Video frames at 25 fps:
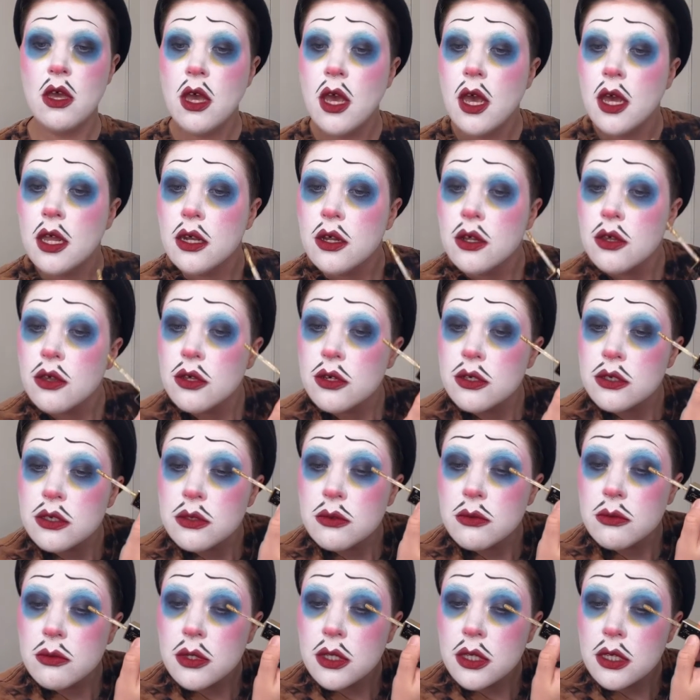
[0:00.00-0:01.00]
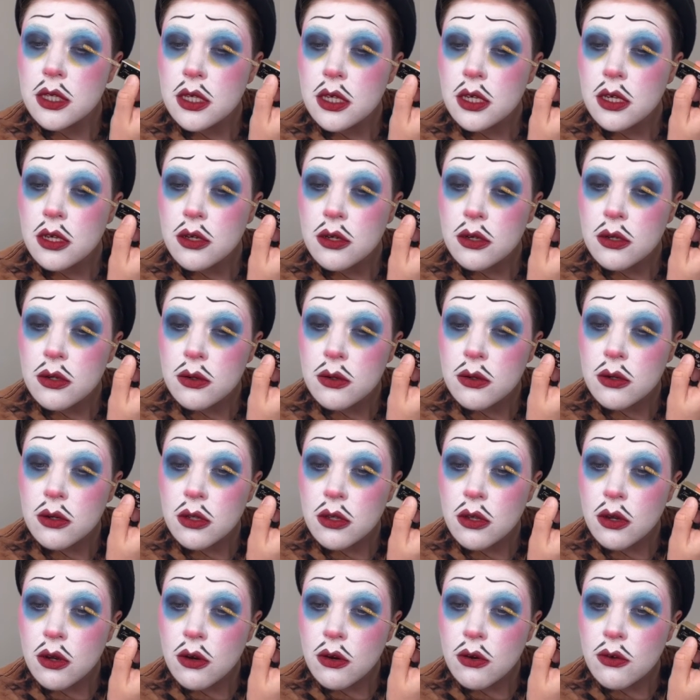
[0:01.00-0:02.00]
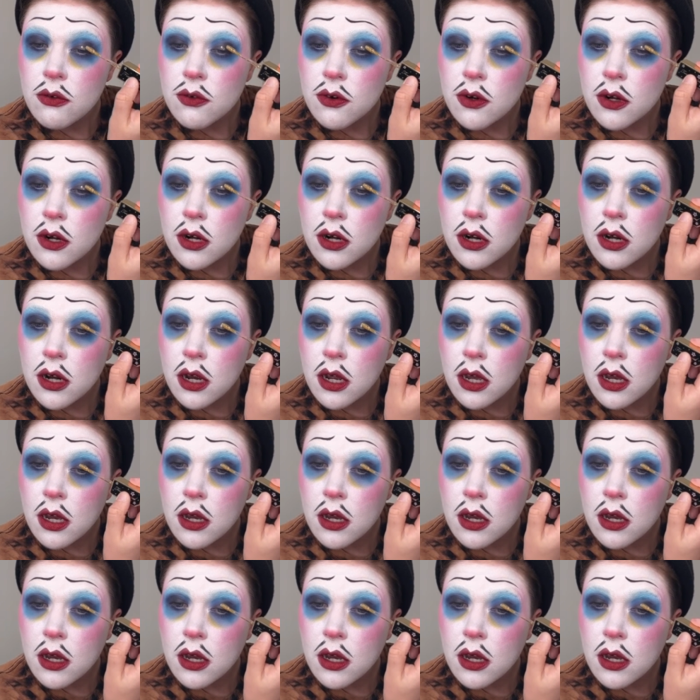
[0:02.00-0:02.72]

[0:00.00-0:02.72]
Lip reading: and it looks really cool over